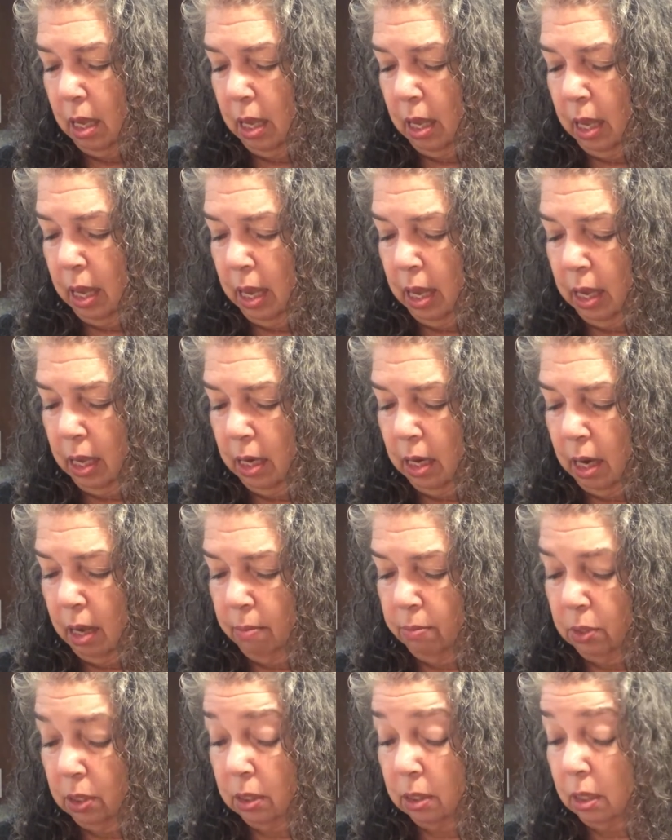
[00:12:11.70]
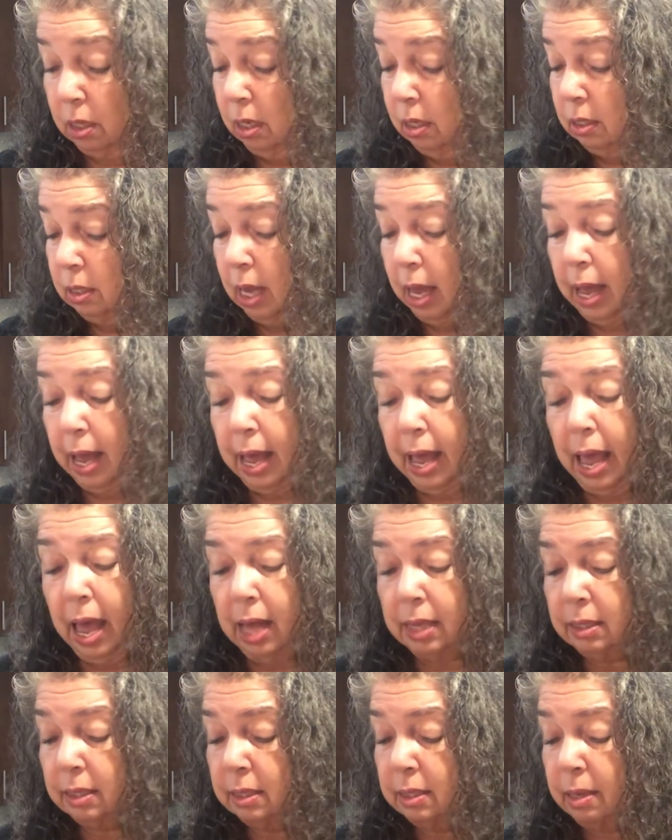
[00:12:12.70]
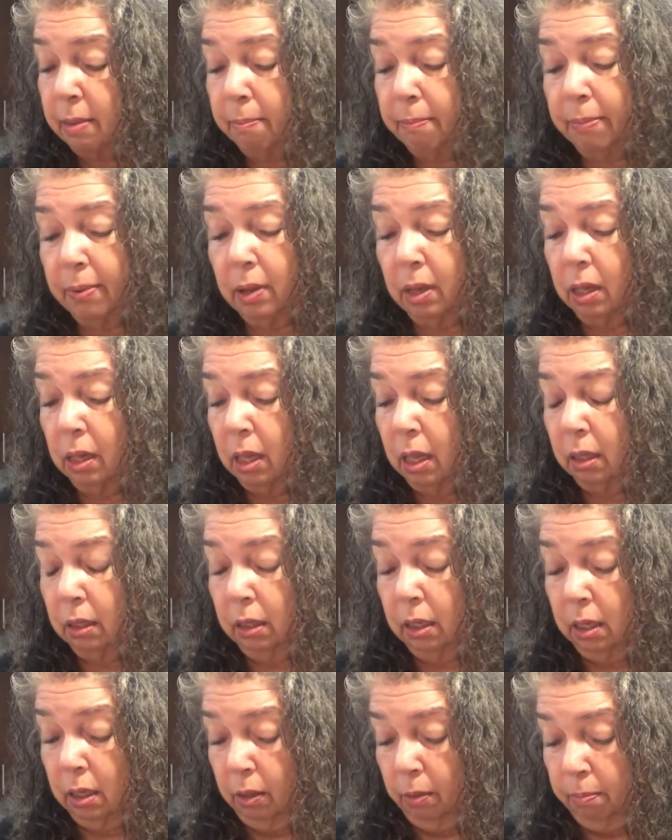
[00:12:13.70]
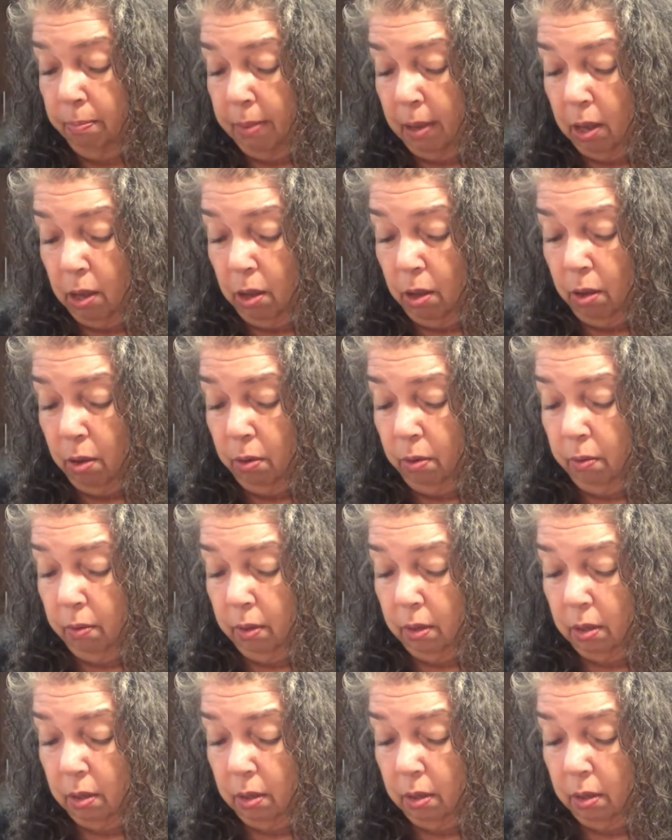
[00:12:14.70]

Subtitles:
And I'm just going to tie a simple little bow.